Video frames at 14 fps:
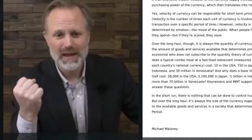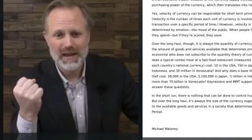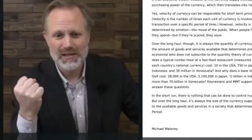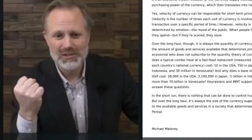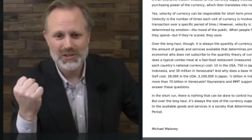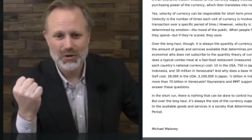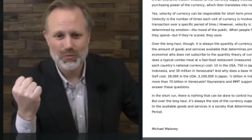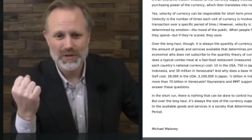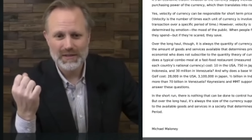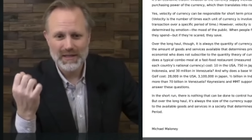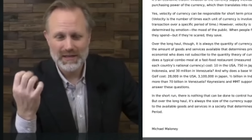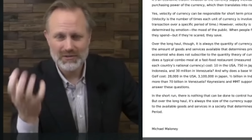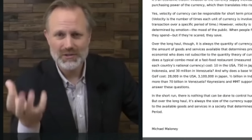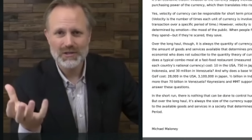And so right. what
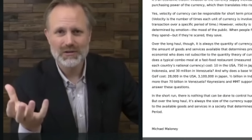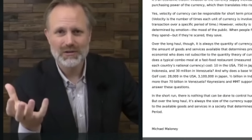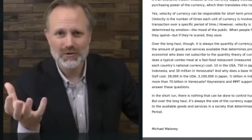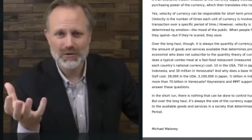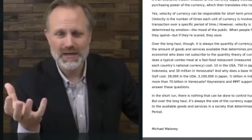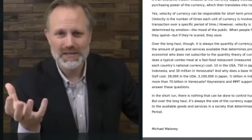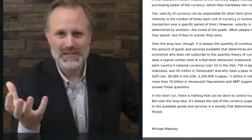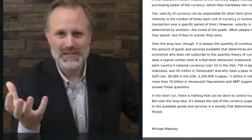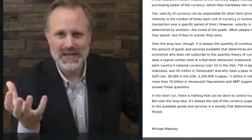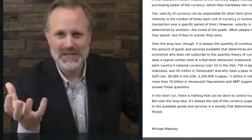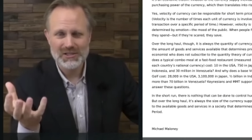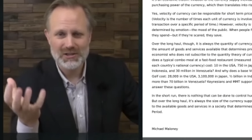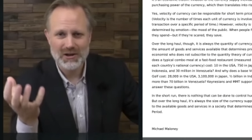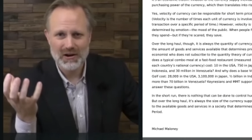they do is
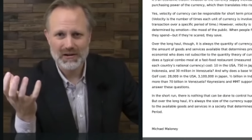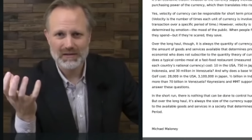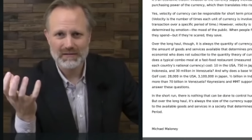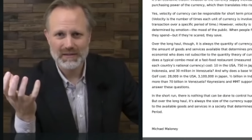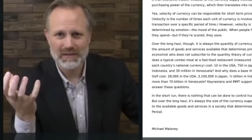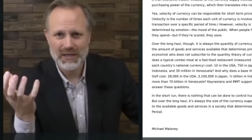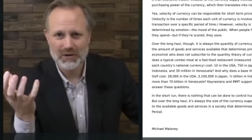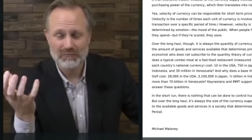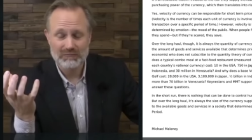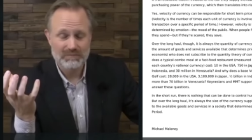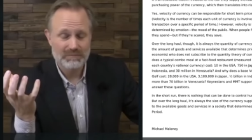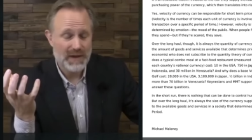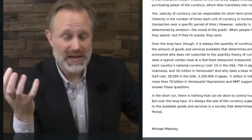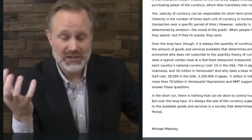they start, you know,
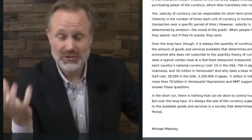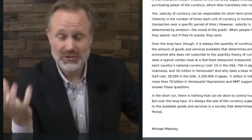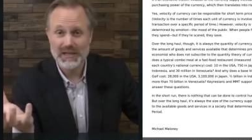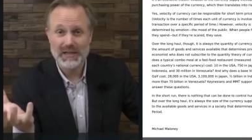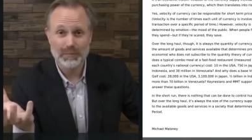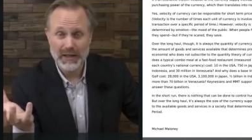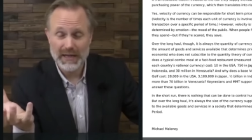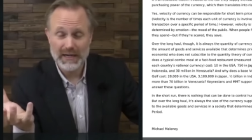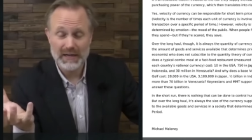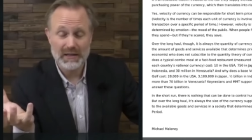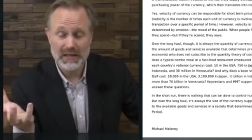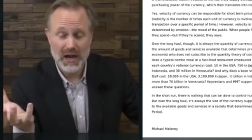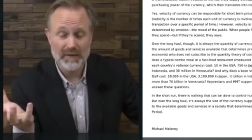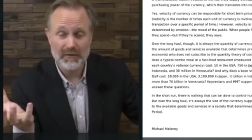basically complaining to
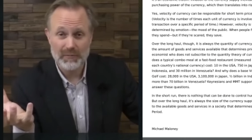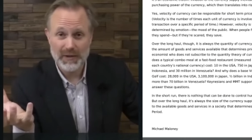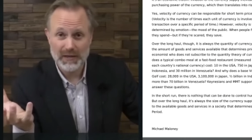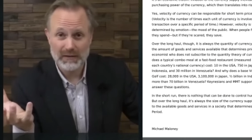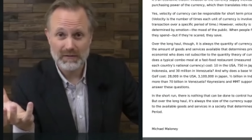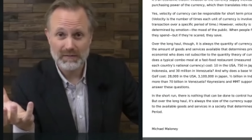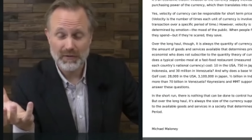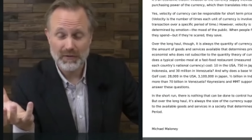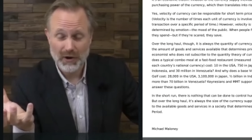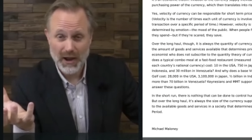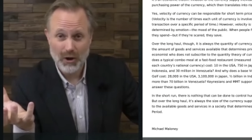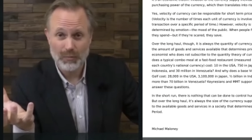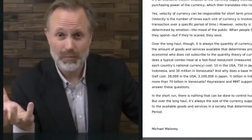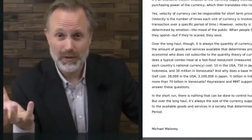the government for
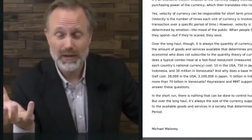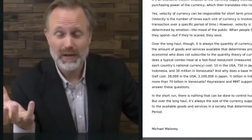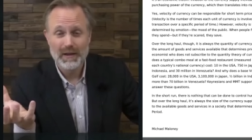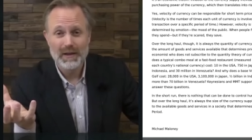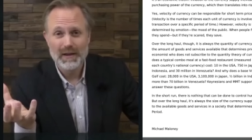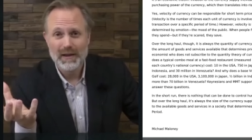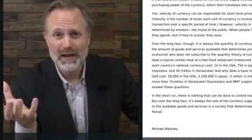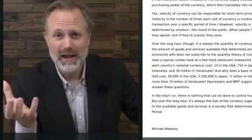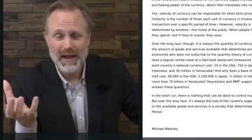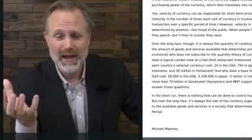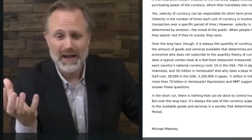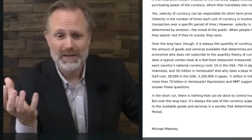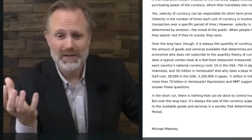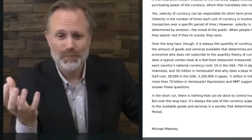help
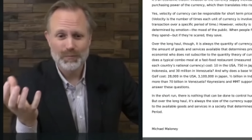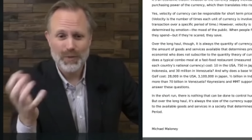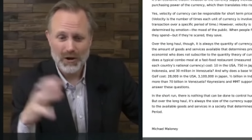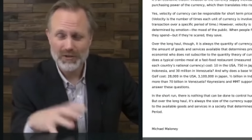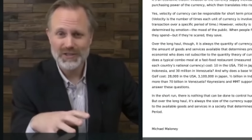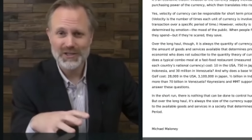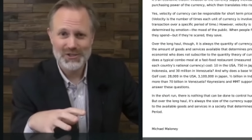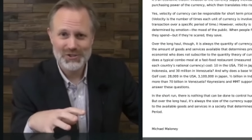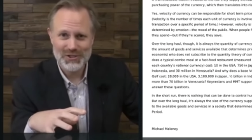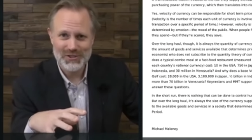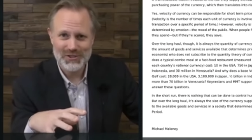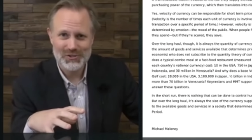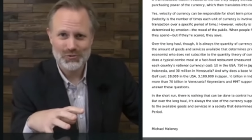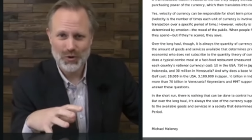and the
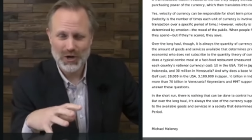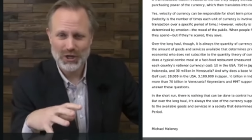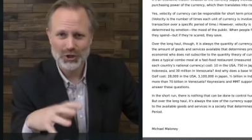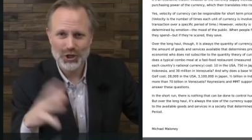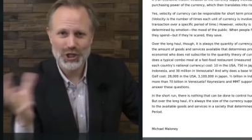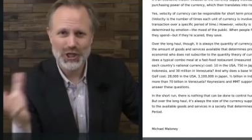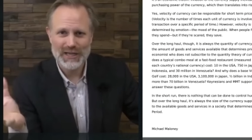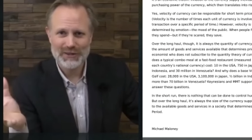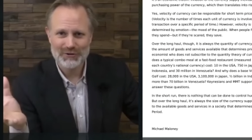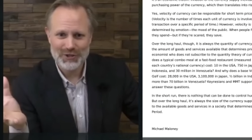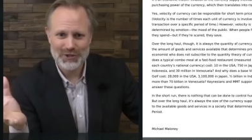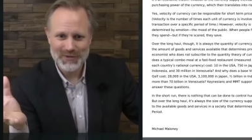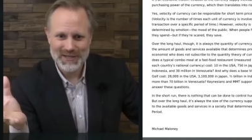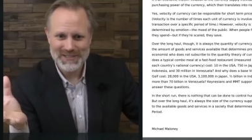politicians want to look like they're
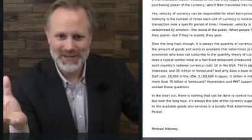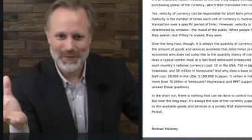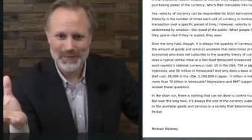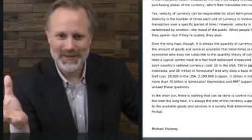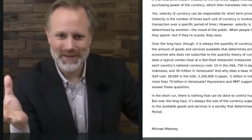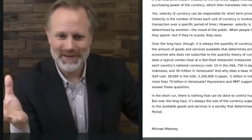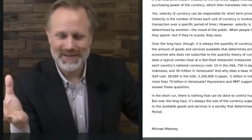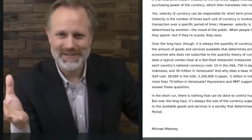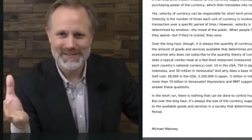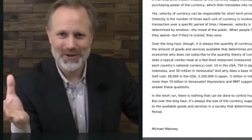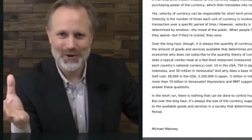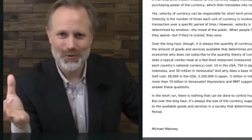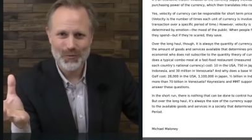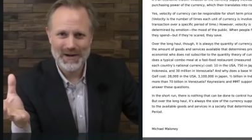doing something.
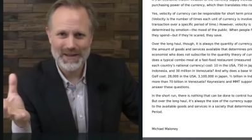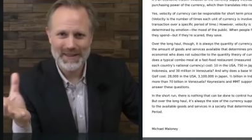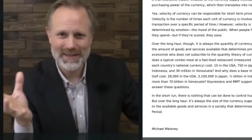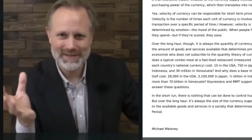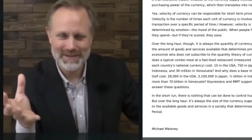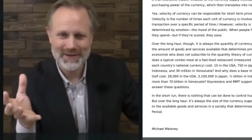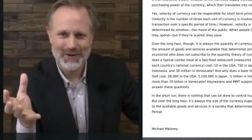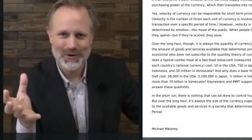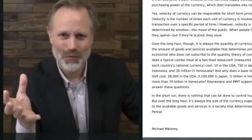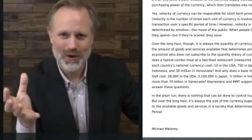So what do they do?